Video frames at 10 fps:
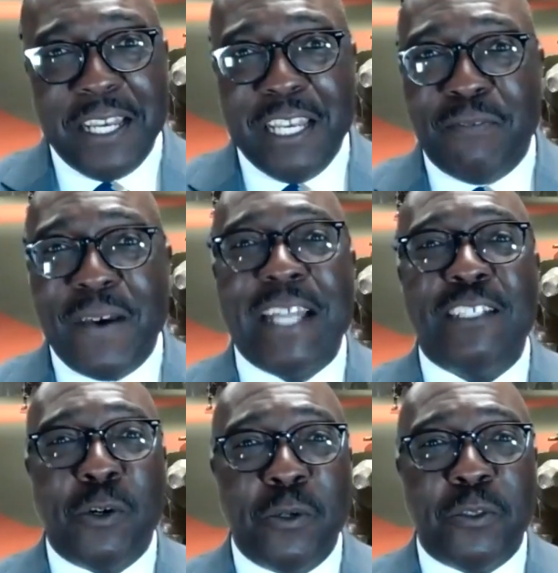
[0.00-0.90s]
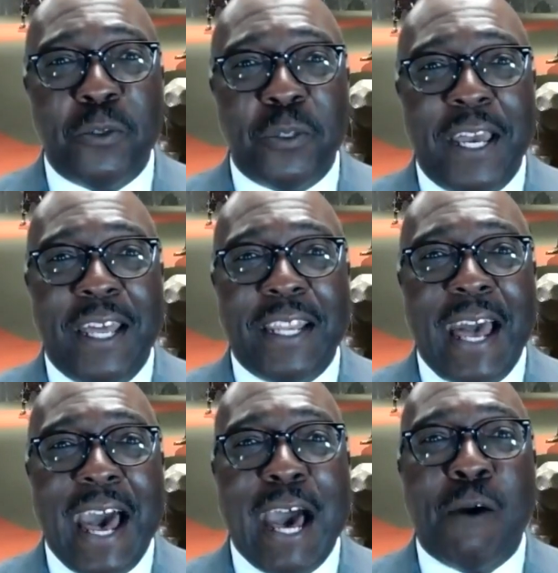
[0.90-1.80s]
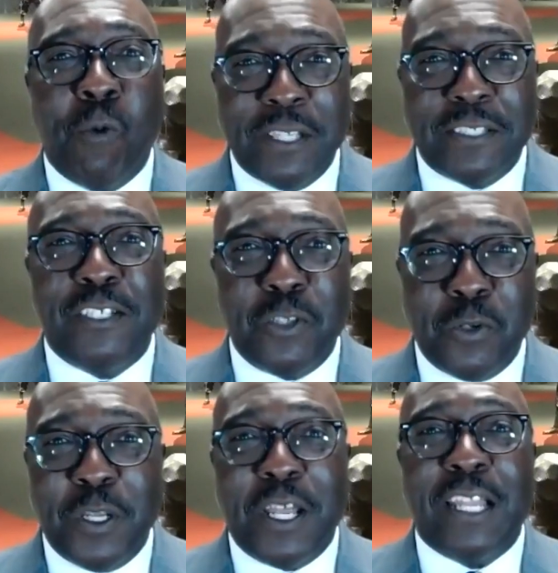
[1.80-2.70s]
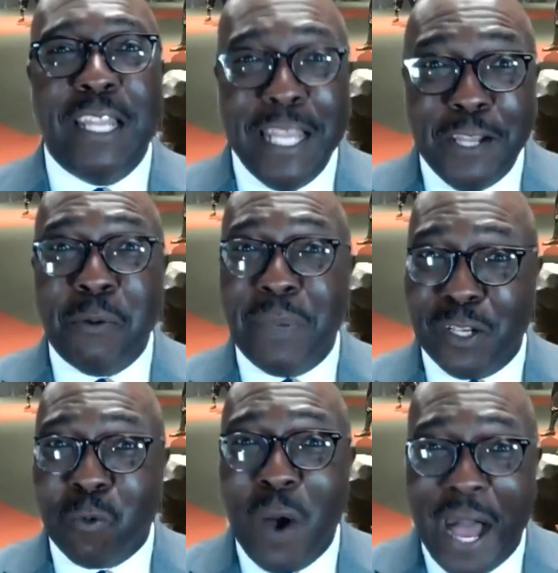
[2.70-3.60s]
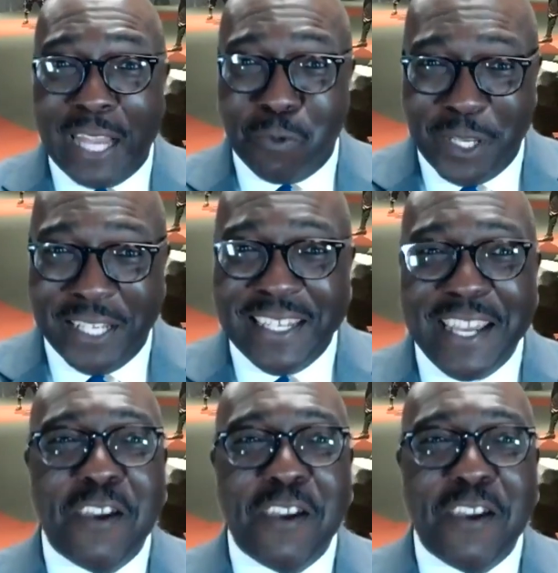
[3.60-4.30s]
if I told you that I wasn't doing a little bit of wallowing